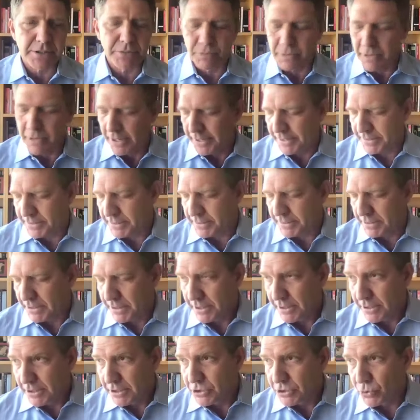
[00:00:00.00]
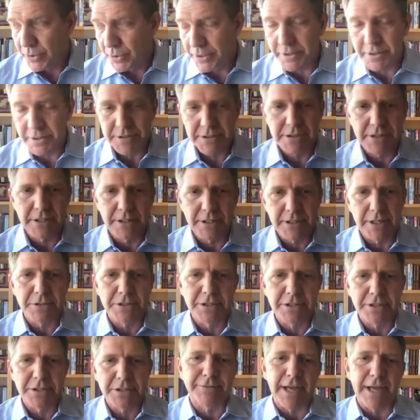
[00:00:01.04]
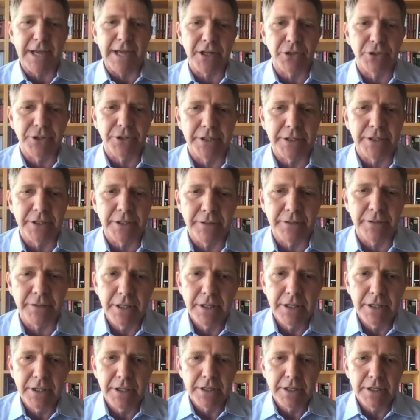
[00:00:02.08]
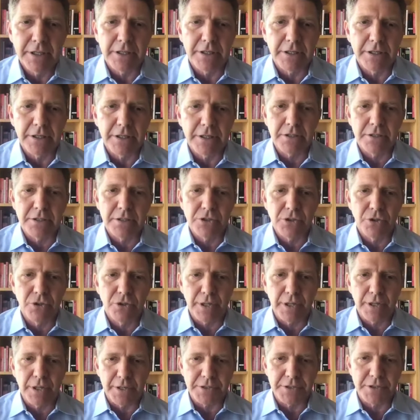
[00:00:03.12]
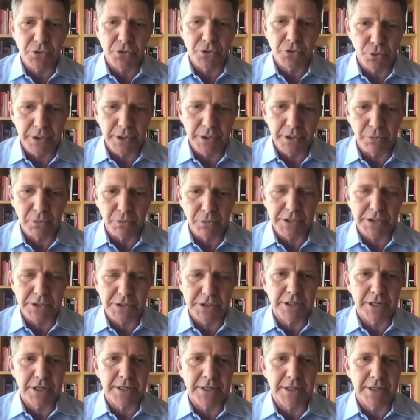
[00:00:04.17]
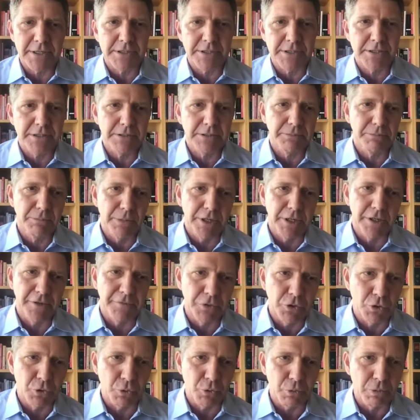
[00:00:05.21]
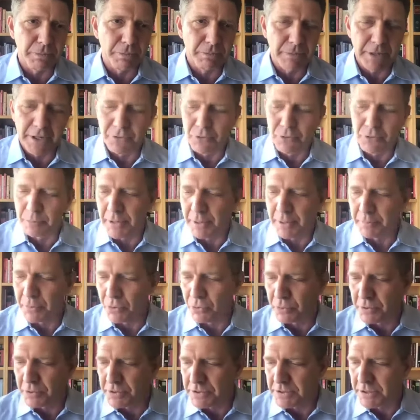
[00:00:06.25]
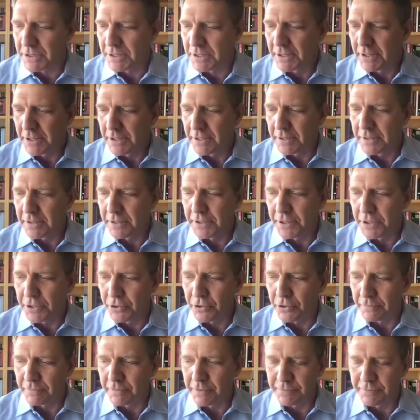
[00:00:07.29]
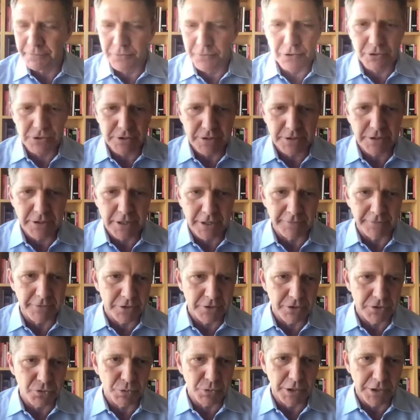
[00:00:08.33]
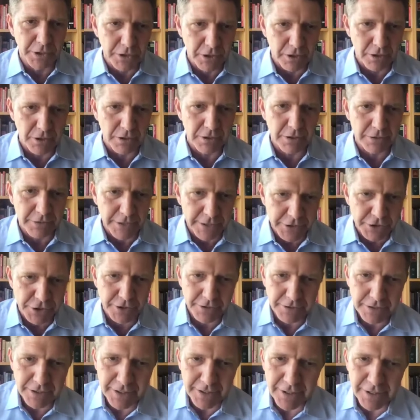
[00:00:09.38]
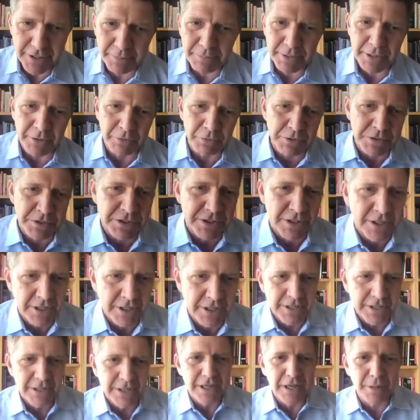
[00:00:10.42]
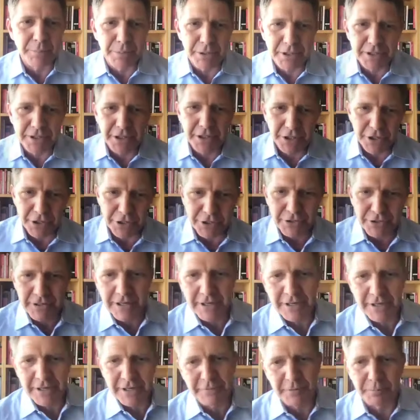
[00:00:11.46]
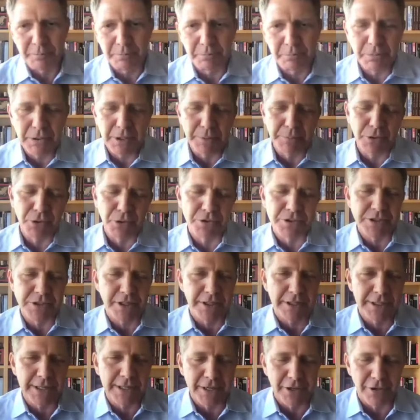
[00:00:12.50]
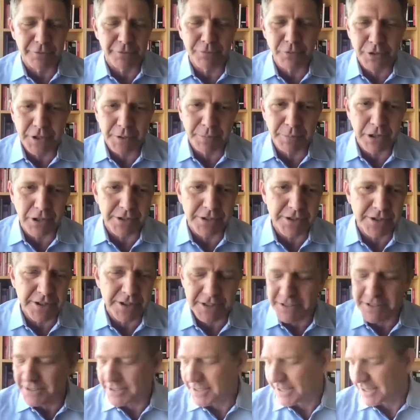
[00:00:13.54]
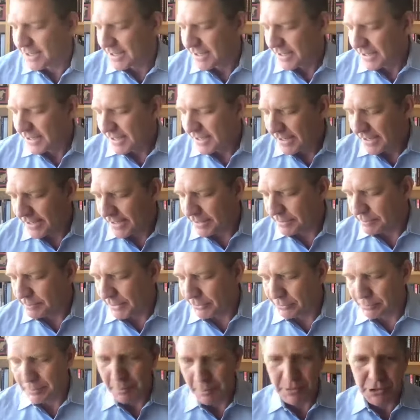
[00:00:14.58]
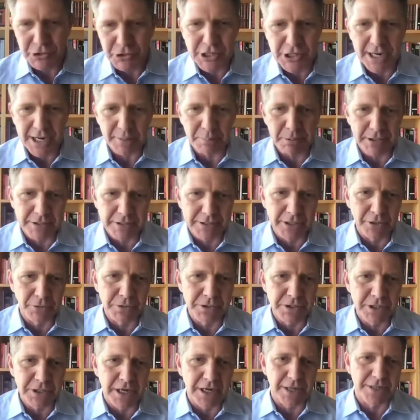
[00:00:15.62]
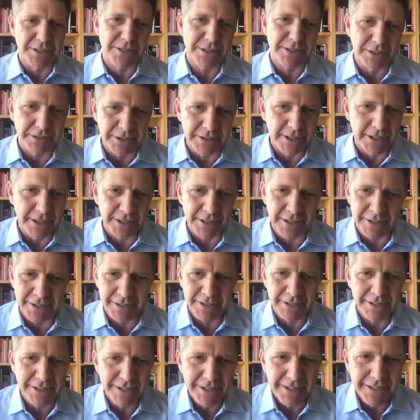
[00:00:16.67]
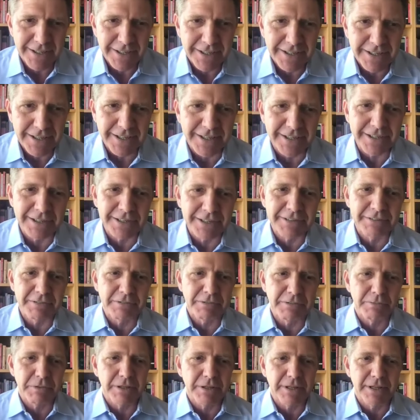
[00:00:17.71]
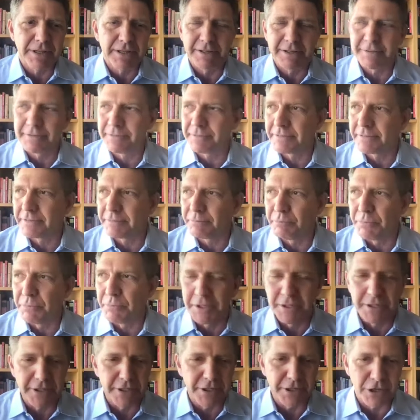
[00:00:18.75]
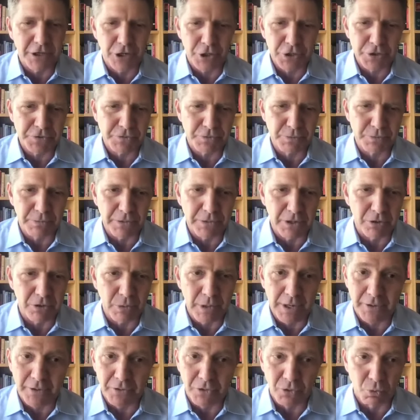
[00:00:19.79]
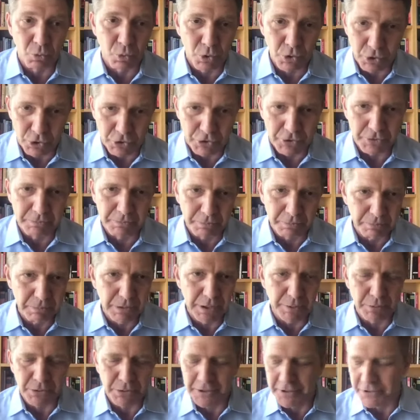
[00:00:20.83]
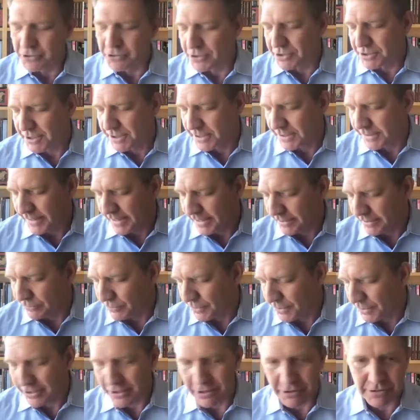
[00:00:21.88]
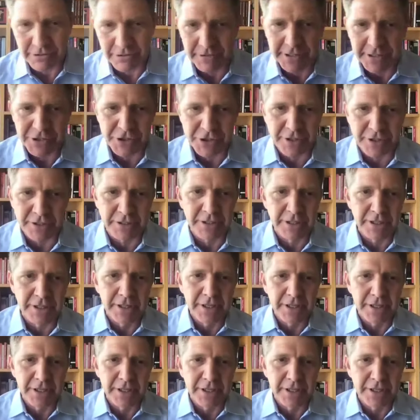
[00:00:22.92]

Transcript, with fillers: And when I joined the C M C faculty in two thousand three, which, as many of you may remember, was the year of the first governor's recall election. Um, that was a big year uh, for people who study California politics. Um, I remember Jack Pitney was constantly getting uh, uh, media calls from around the world, people interested in that recall election.